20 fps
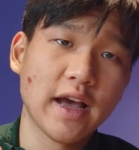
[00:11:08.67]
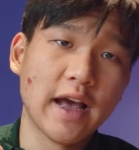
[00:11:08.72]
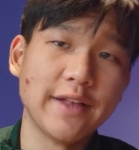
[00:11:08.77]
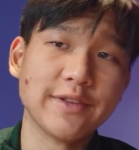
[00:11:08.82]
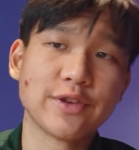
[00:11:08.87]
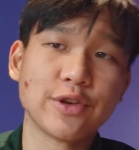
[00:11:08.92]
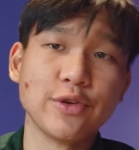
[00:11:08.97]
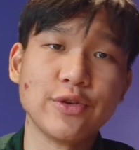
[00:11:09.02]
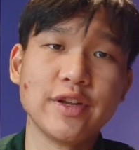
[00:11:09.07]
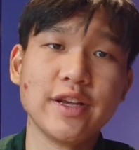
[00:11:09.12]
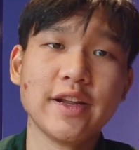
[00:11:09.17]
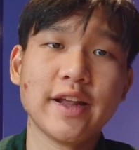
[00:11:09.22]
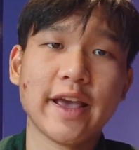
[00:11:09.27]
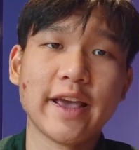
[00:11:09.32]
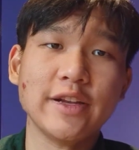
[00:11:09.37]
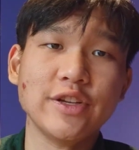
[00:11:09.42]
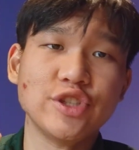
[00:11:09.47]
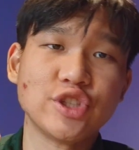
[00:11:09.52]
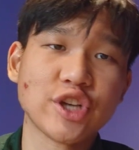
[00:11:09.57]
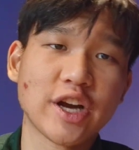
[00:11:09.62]
And so you
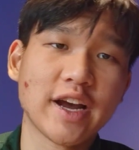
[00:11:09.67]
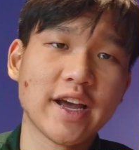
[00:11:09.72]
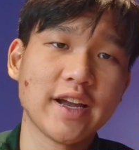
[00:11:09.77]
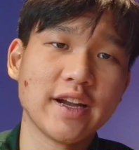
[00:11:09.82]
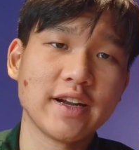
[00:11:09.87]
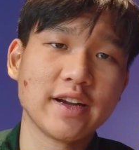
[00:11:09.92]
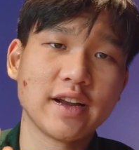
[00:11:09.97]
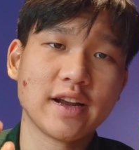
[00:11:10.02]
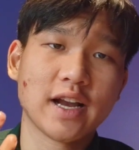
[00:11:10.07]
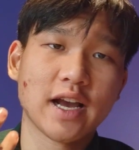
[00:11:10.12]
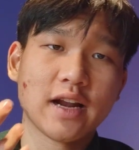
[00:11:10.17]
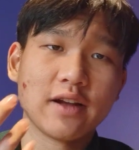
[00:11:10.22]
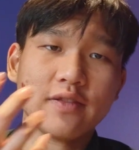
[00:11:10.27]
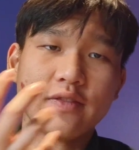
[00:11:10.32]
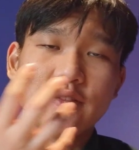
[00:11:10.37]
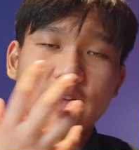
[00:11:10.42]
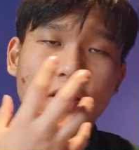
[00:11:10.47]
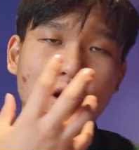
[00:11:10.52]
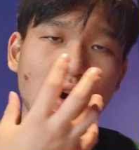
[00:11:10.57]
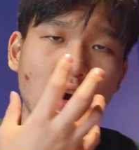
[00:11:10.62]
need a giant kind
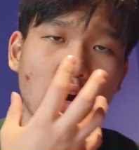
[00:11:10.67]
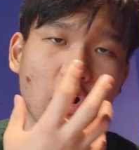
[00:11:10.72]
of